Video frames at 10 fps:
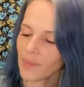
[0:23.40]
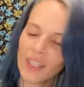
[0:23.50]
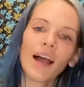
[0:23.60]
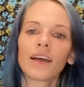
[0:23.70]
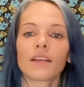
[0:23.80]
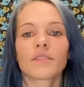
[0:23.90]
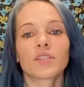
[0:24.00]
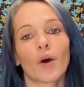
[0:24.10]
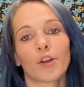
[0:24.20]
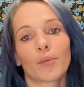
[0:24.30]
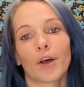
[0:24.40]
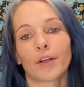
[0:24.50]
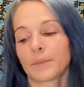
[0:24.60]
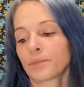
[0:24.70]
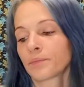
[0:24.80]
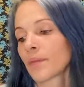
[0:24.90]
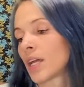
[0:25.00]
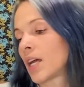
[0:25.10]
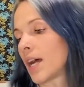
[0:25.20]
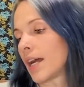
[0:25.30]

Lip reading: I love this water bottle. I